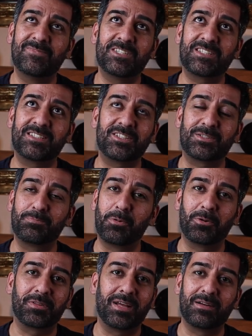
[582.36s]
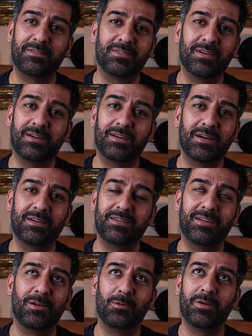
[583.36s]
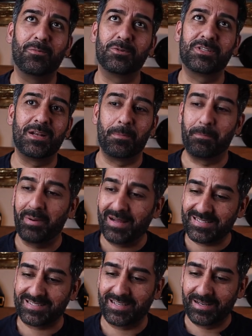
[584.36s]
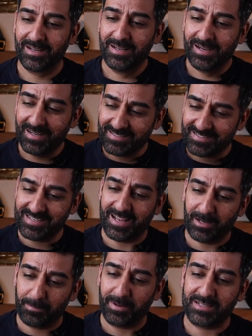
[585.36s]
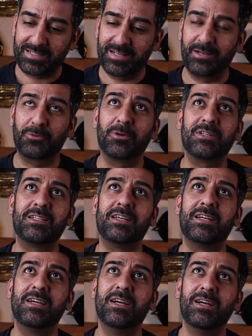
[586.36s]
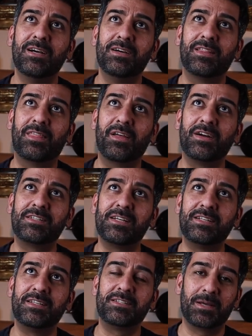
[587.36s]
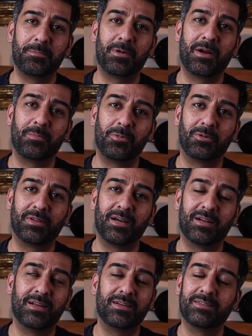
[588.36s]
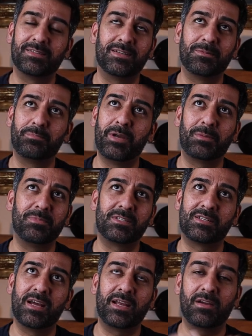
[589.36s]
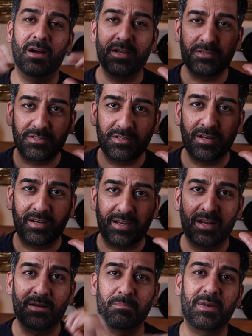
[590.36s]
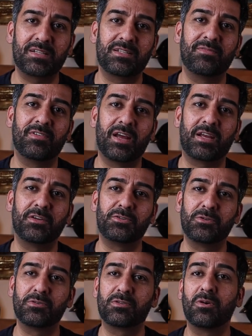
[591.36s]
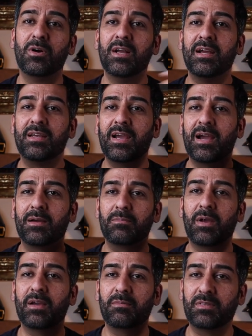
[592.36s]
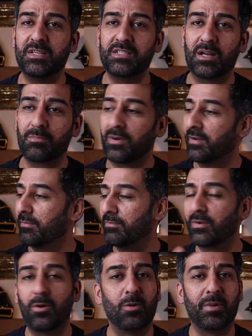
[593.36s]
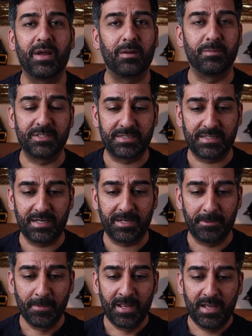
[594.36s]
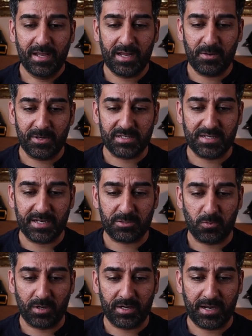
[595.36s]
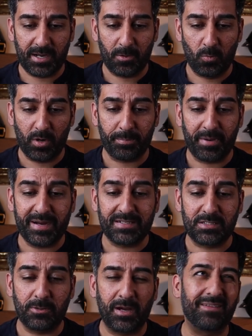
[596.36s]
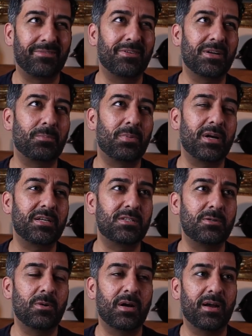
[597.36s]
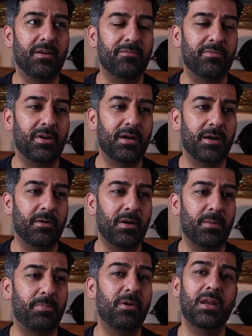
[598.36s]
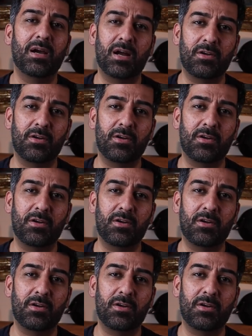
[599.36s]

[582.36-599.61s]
just just bought that. Uh, you know, it was in a basket, a sale basket. 2013 December, I bought that, and uh, big mistake. I used to get massive neck issues. So yeah, um, these are my all my helmets. Uh, anyways, next one. Uh, what bikes do you have? What bikes do I have? Uh, Aprilia